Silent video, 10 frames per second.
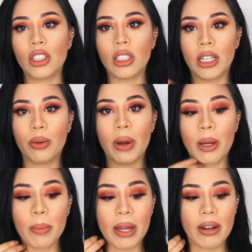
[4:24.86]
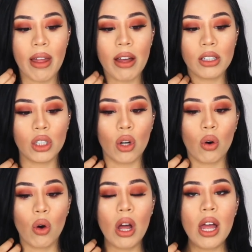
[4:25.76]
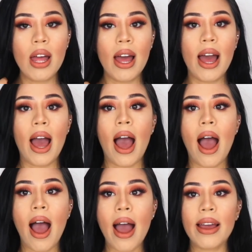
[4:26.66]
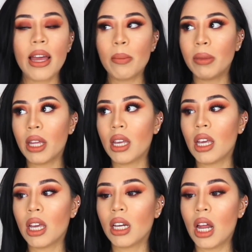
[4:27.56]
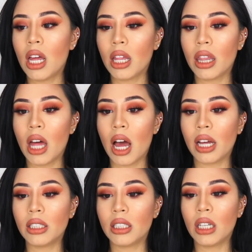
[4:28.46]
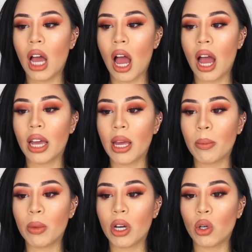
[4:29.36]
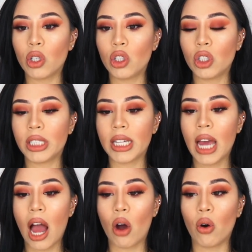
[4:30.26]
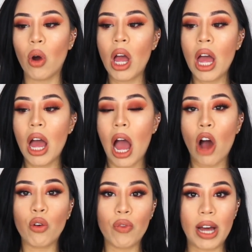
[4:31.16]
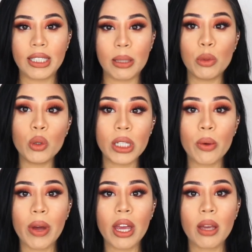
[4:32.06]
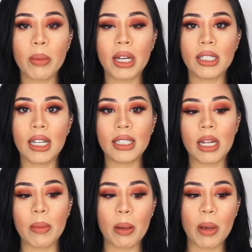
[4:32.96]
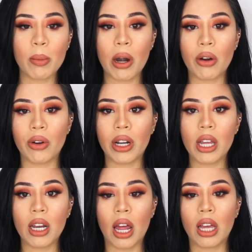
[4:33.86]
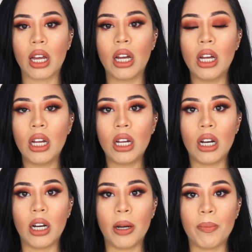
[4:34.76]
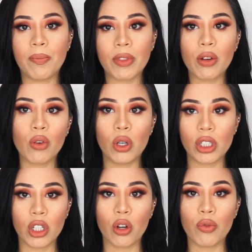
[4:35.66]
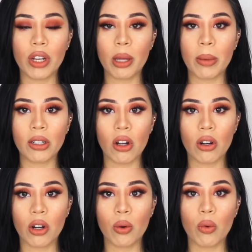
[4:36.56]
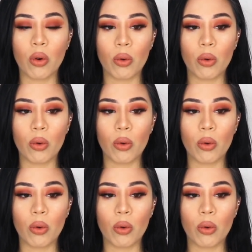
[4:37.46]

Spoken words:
didn't recommend that. So I am thinking that I am going to see how fast I'm losing weight, because that's like my main priority. Like, of course, you know, feeding my daughter